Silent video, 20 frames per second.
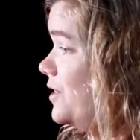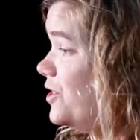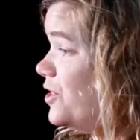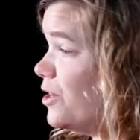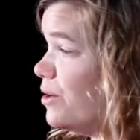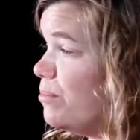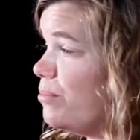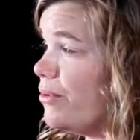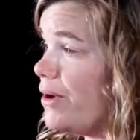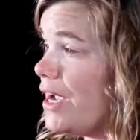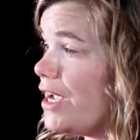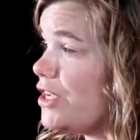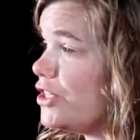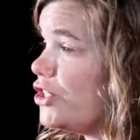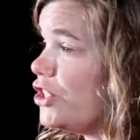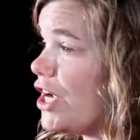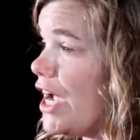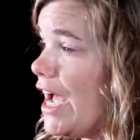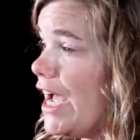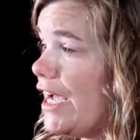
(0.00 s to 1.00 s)
to bring a
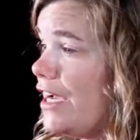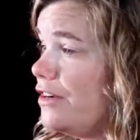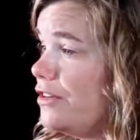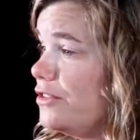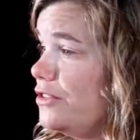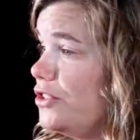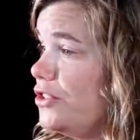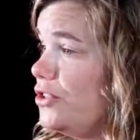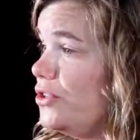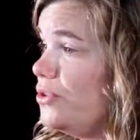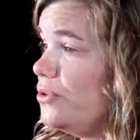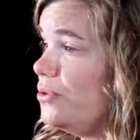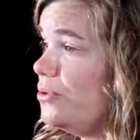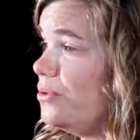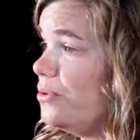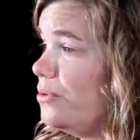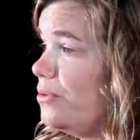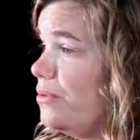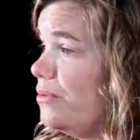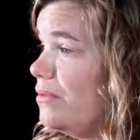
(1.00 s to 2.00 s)
child
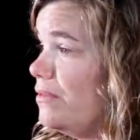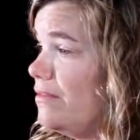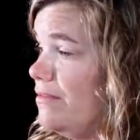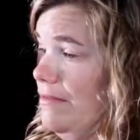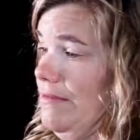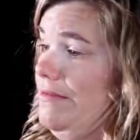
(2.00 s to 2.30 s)
to